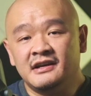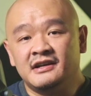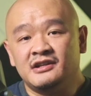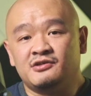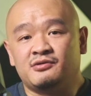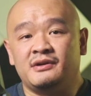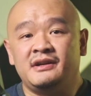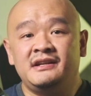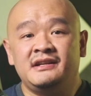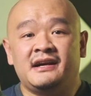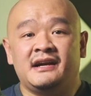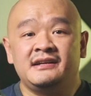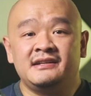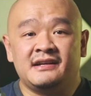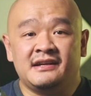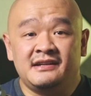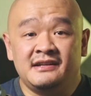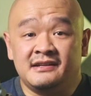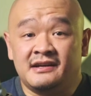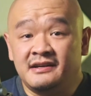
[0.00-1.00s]

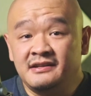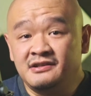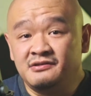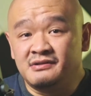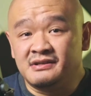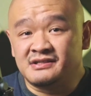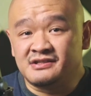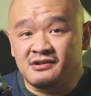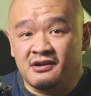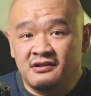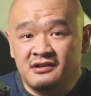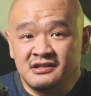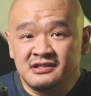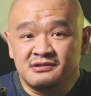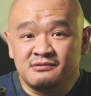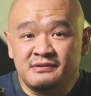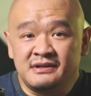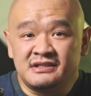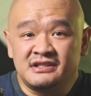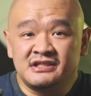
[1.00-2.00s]
$29.99 US,
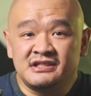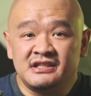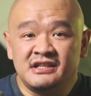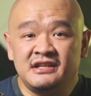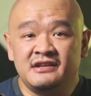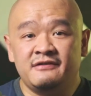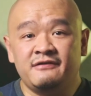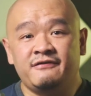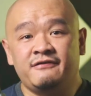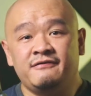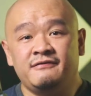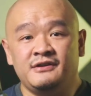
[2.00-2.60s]
which if